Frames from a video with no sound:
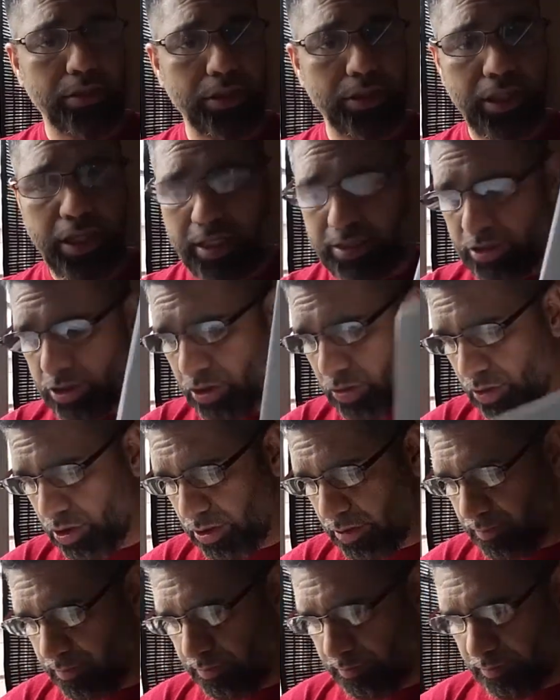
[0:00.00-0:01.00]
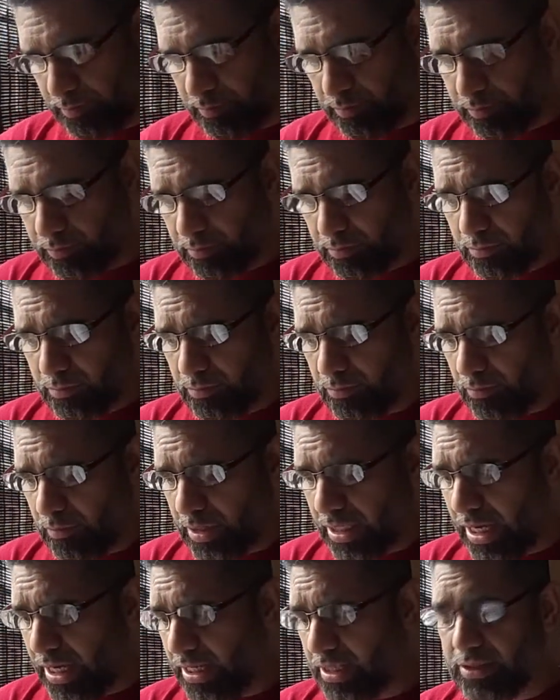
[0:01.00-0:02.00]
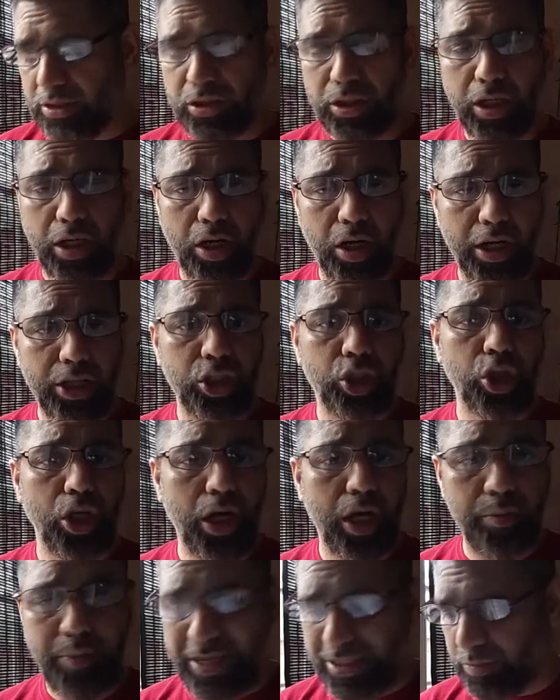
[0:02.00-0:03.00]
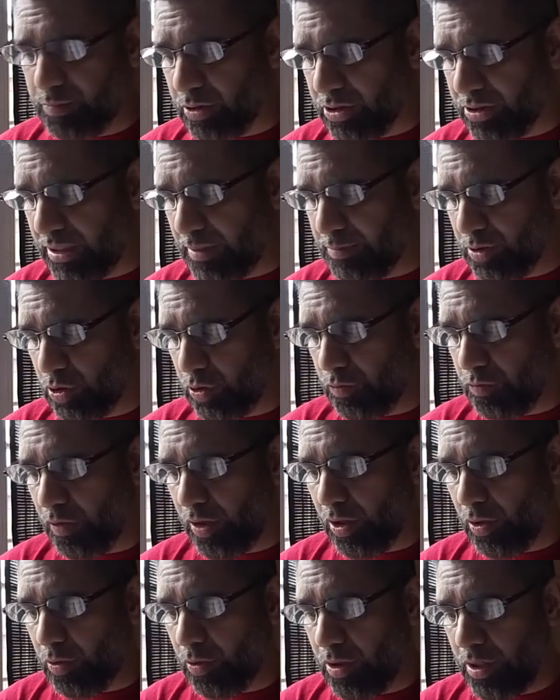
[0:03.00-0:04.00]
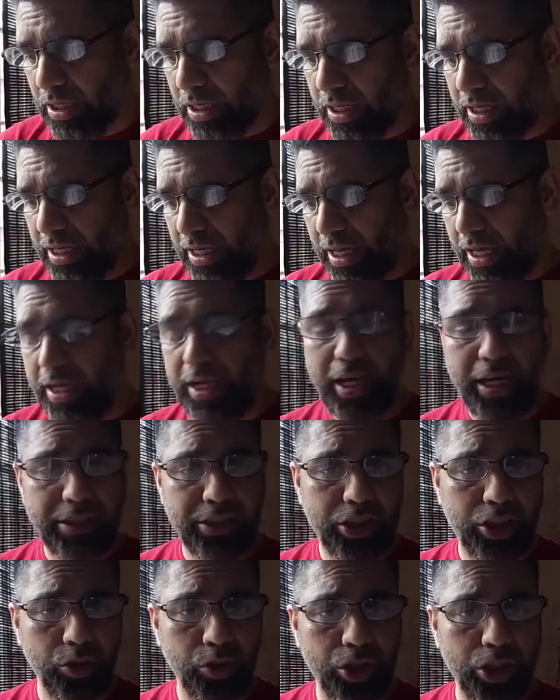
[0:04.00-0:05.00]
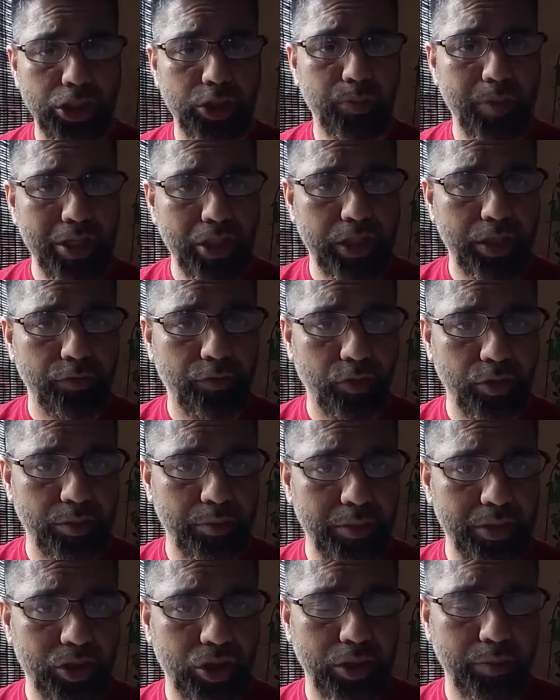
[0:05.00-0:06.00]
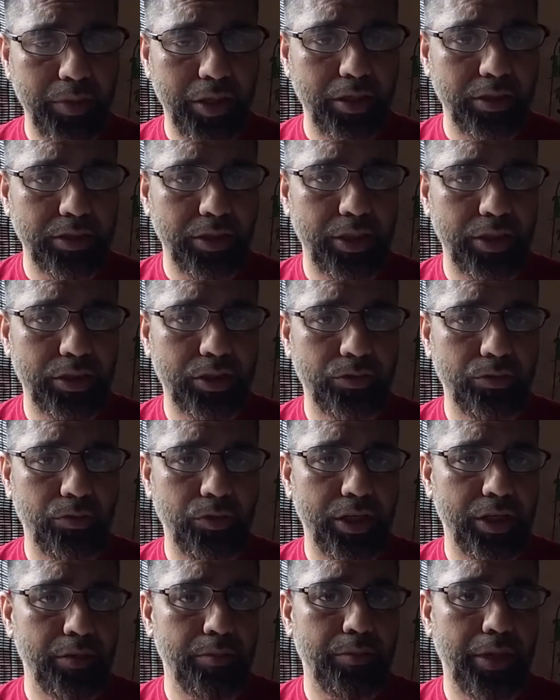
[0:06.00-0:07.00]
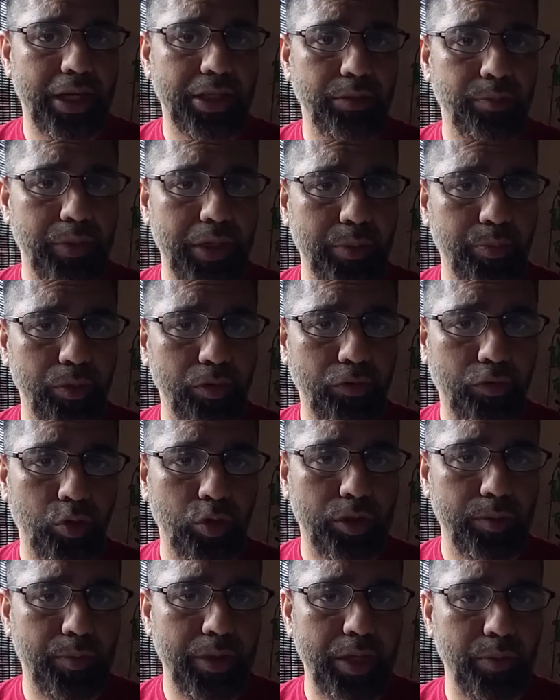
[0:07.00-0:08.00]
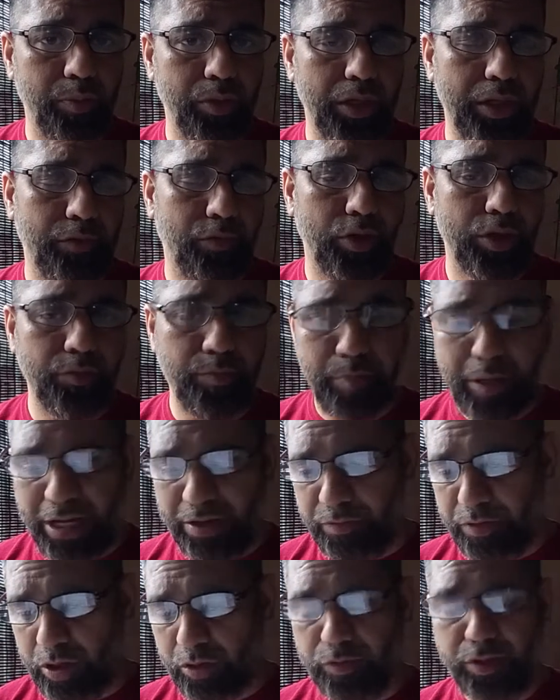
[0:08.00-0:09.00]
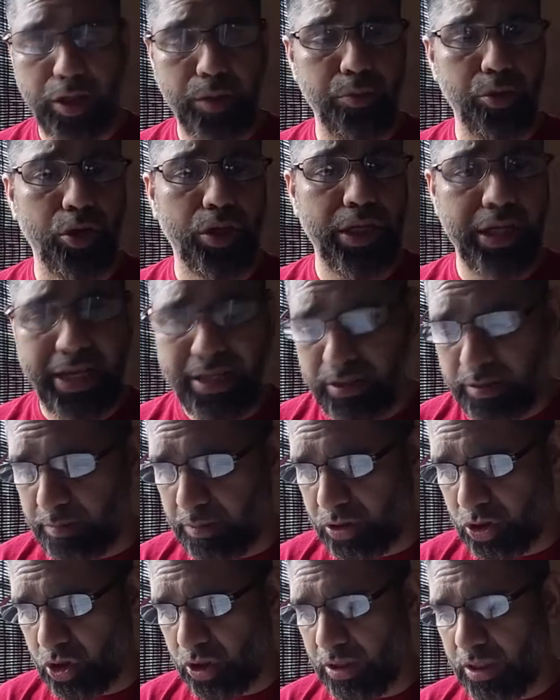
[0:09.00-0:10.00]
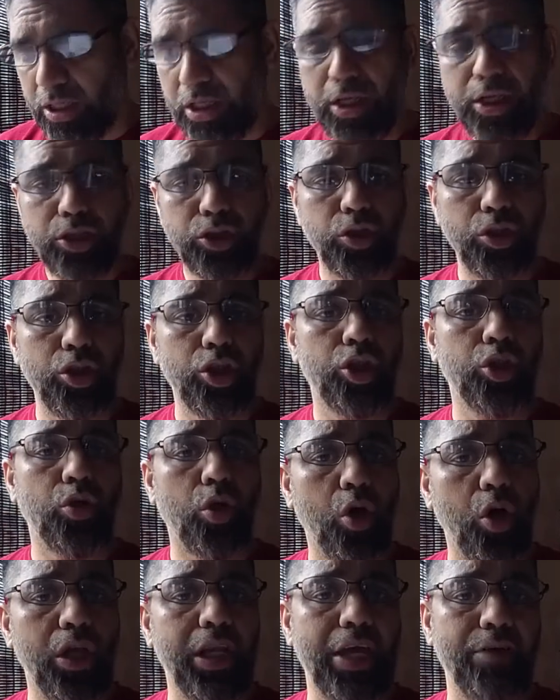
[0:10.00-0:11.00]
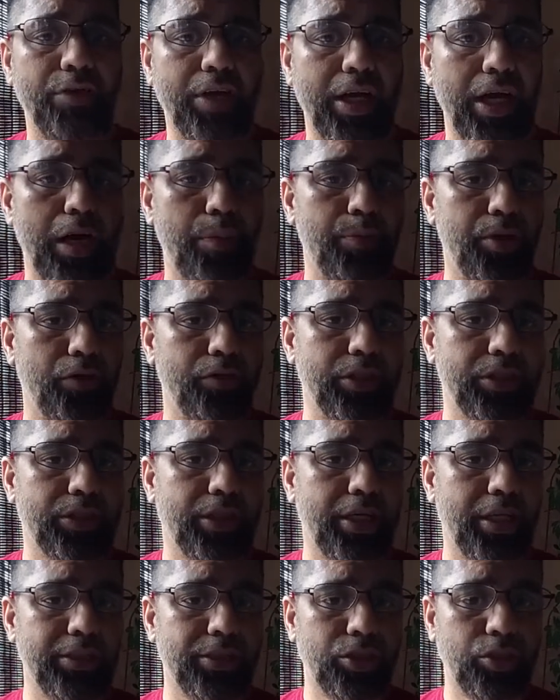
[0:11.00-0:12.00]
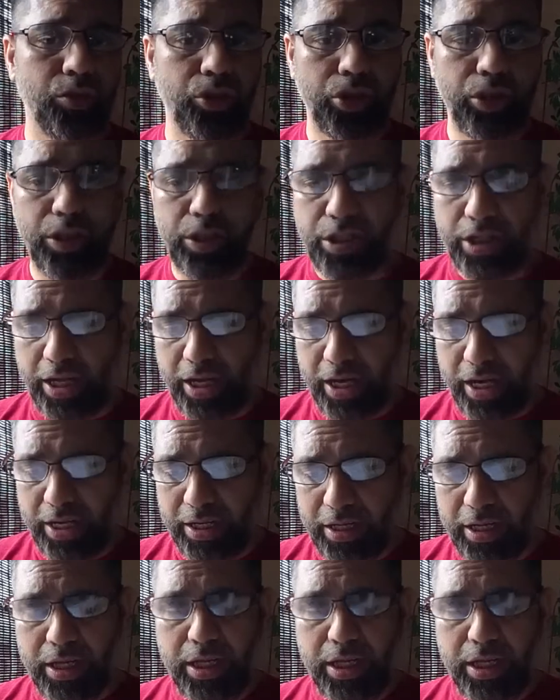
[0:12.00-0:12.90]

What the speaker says: this Constitution. And it's our job as Muslims to follow a constitution, especially for the masjid, because it is written by the people, for the people, and for the benefit of the community and the masjid. So you should all have a copy of this constitution in your hand.